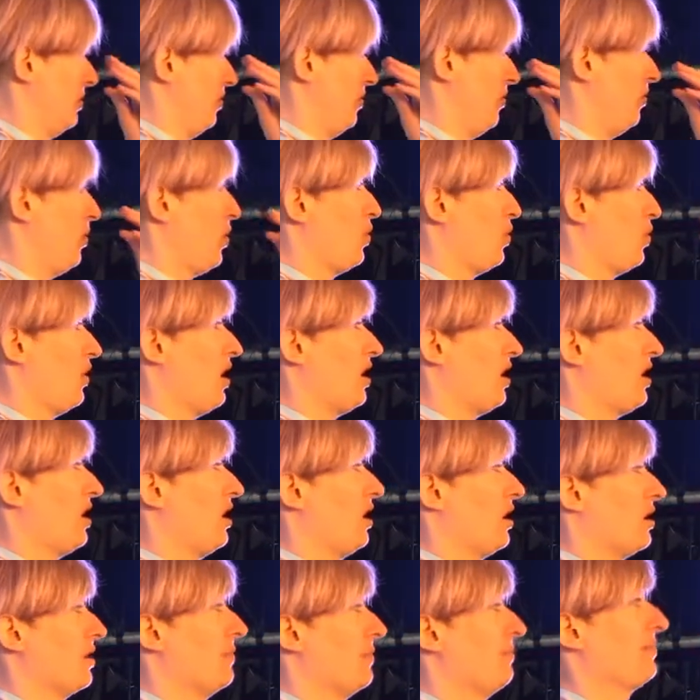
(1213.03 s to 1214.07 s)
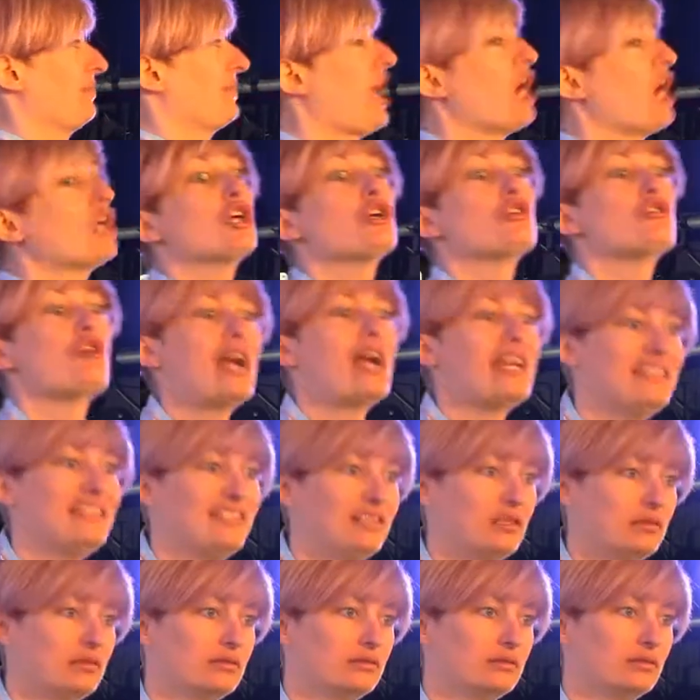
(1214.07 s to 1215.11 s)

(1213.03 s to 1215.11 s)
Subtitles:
More like a crane.